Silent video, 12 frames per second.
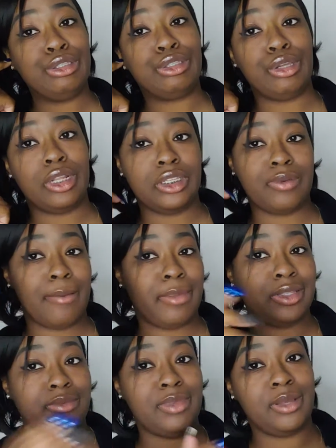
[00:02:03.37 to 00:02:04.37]
So that's why I
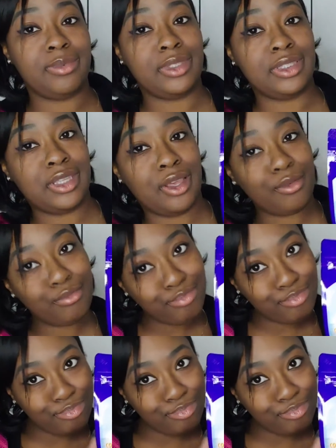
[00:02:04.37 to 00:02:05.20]
bought some Epsom salt.